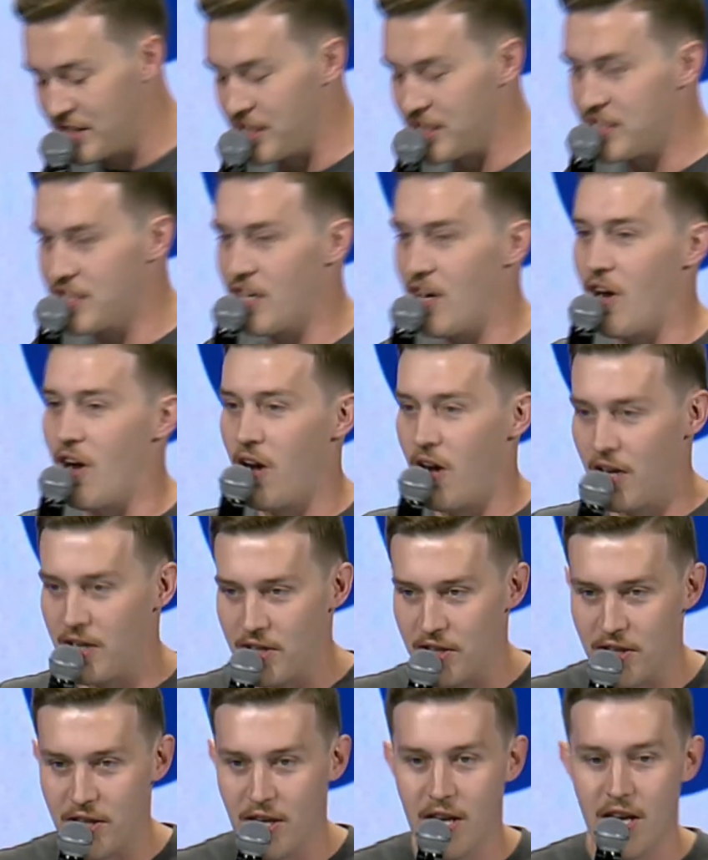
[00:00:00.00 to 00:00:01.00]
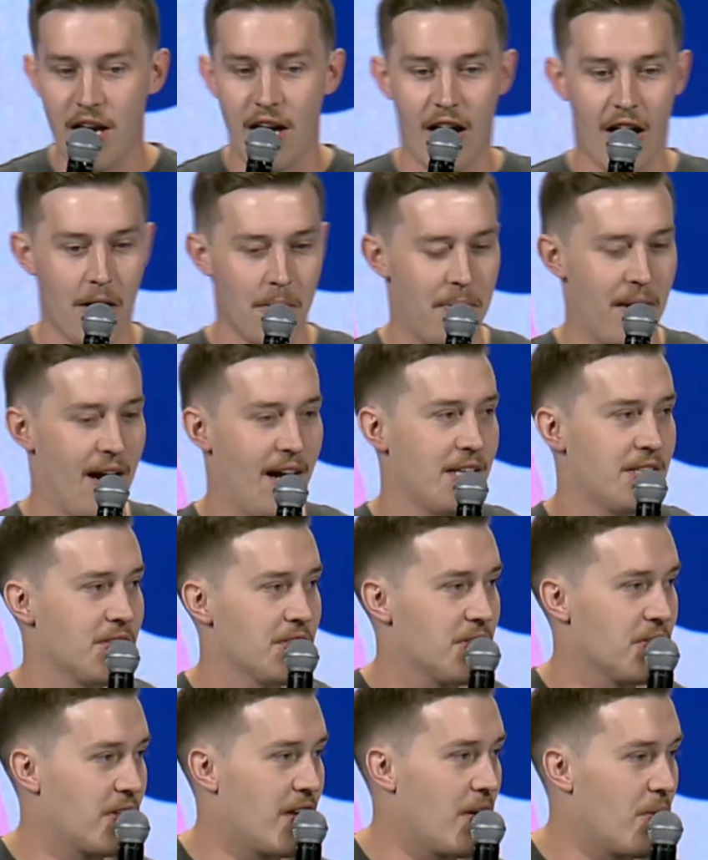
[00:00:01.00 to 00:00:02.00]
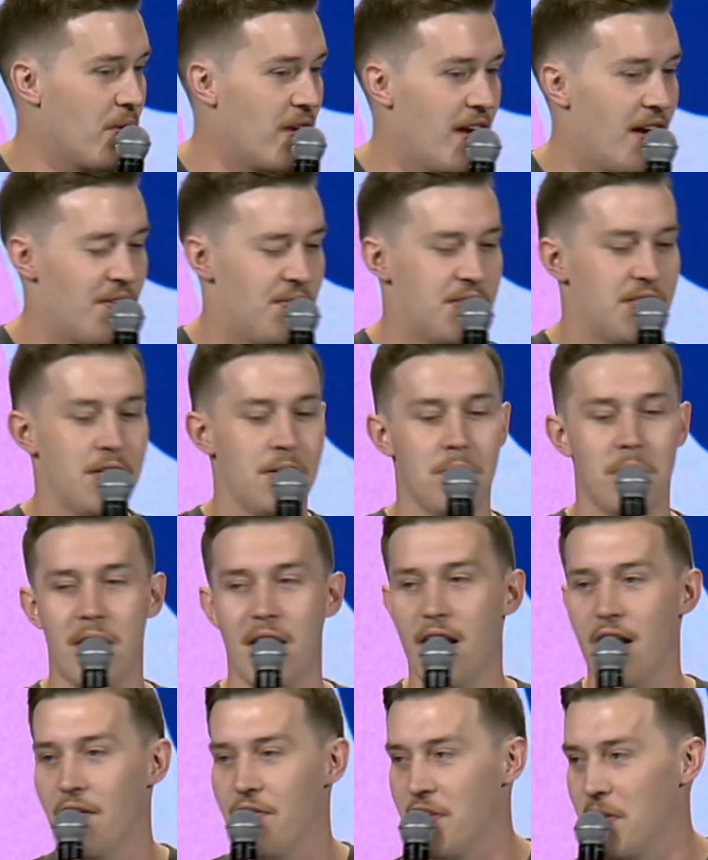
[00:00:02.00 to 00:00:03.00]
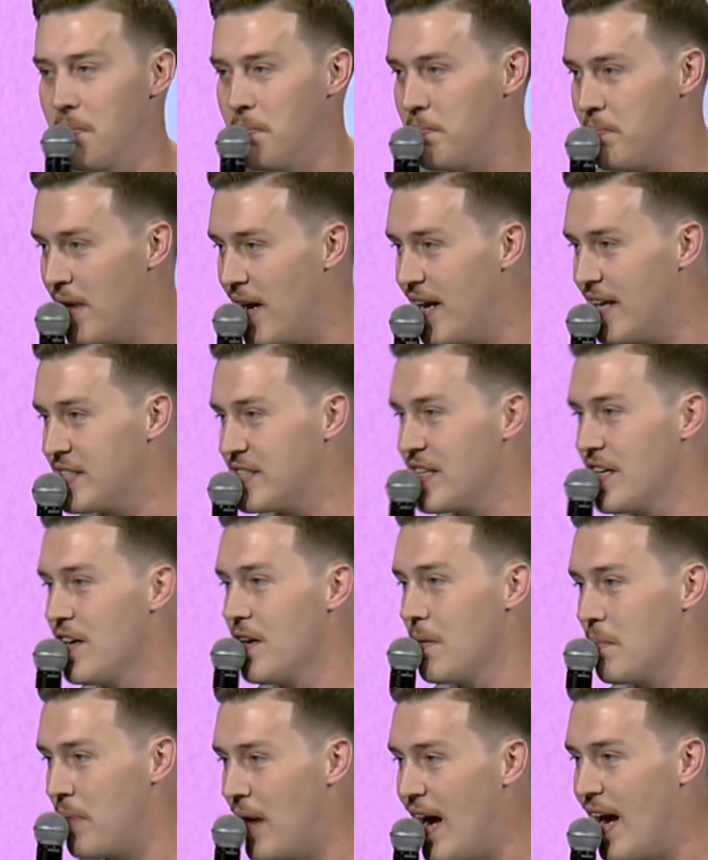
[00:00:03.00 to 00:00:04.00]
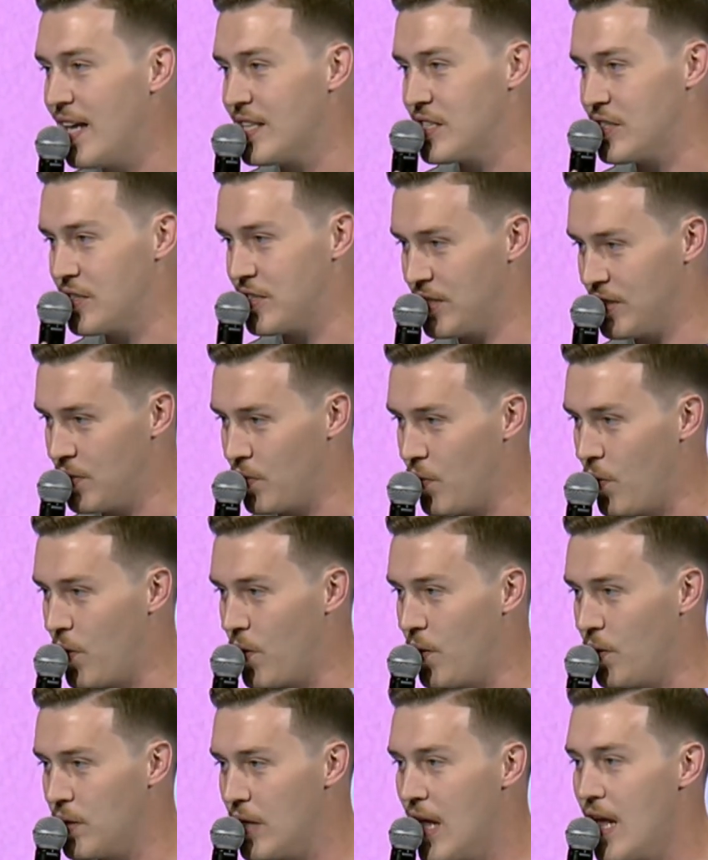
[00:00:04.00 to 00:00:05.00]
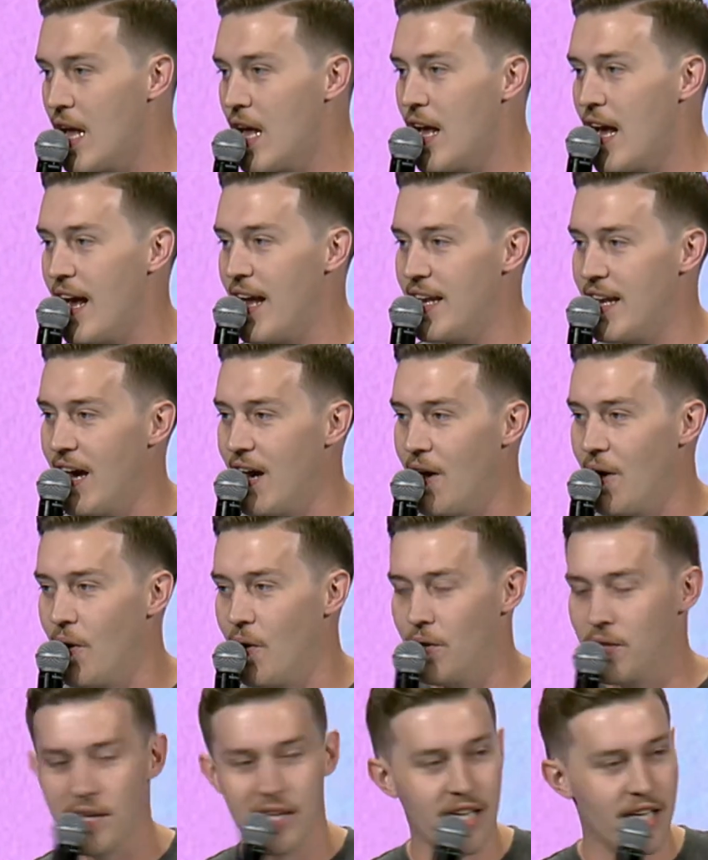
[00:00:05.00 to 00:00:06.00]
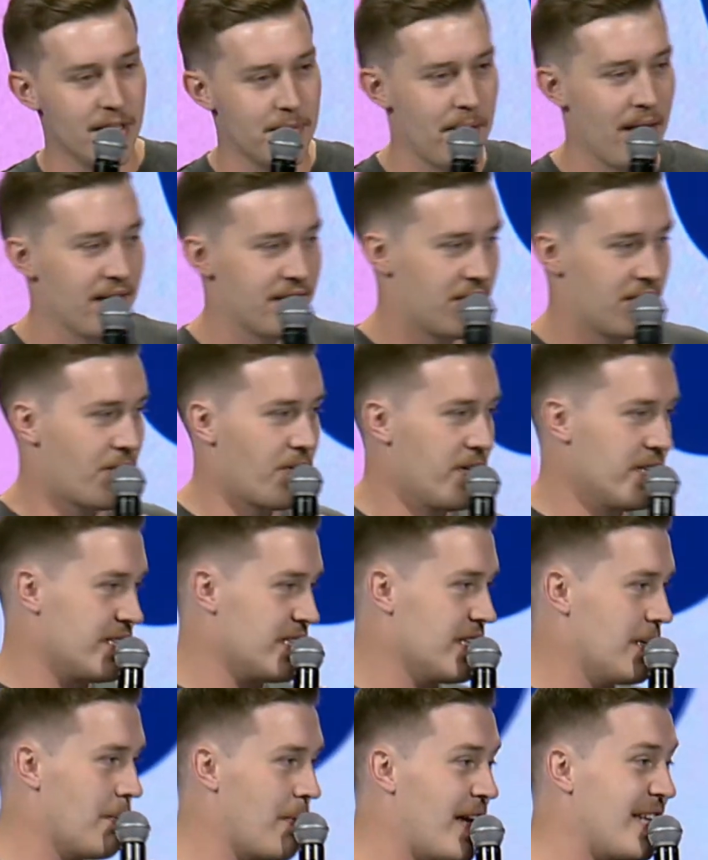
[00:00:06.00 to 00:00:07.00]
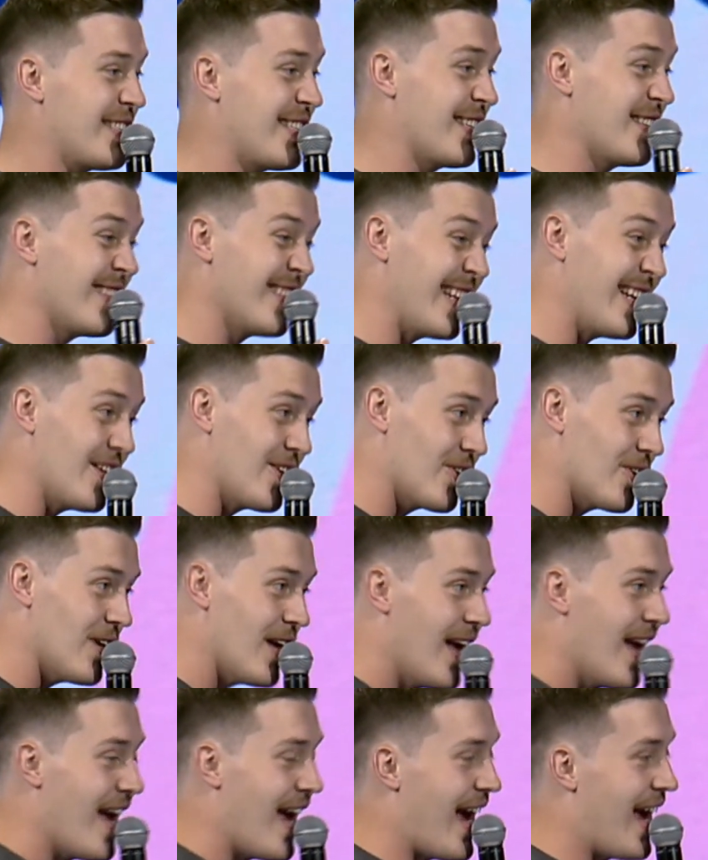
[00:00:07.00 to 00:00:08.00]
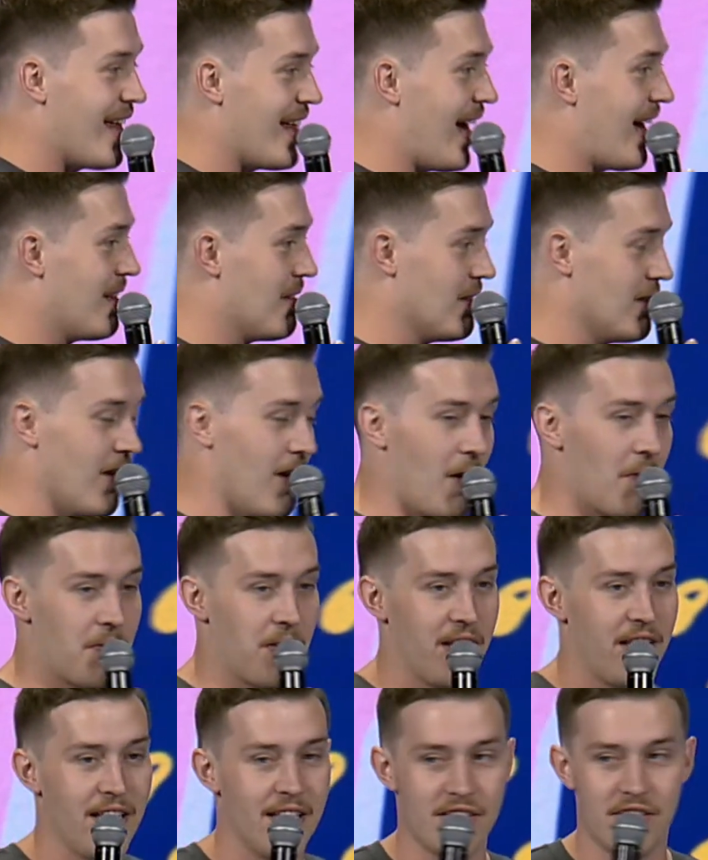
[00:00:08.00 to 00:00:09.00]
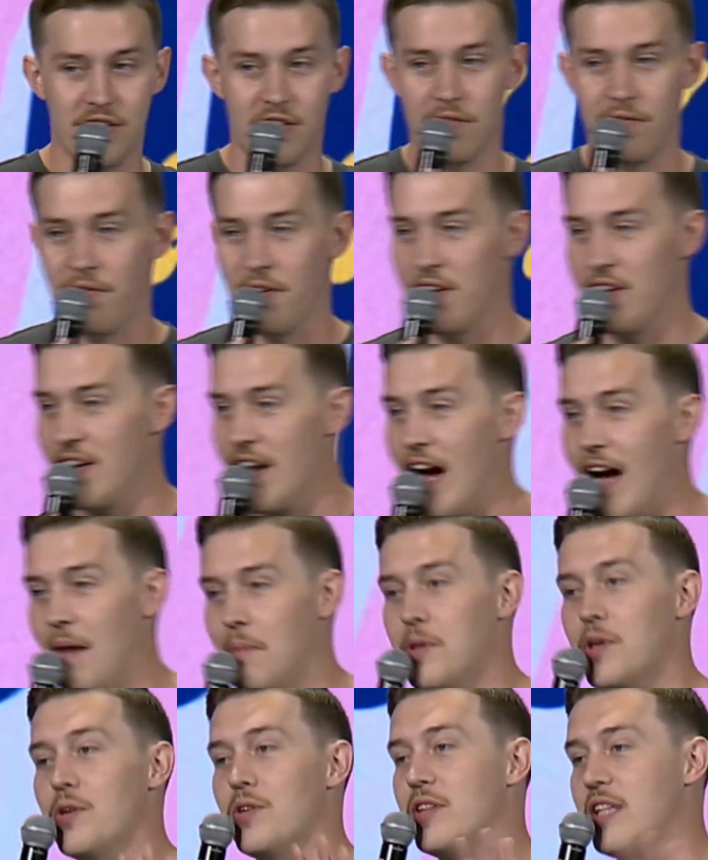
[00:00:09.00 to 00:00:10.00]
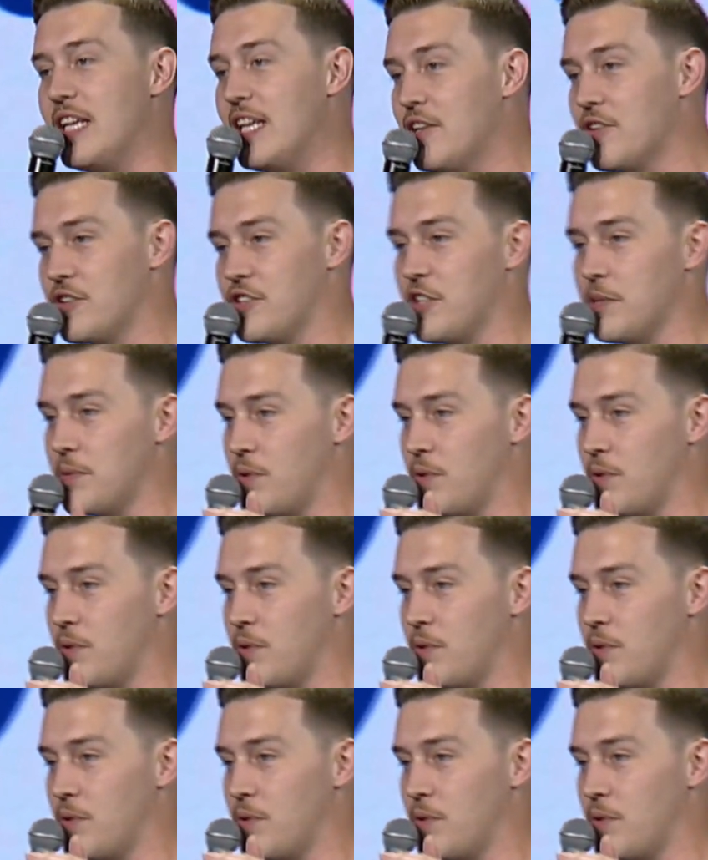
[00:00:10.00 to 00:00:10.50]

just to honor our pastors, okay? We have some of the best pastors in the world. And not only is Pastor Chris an amazing leader, and I love that he has phenomenal leadership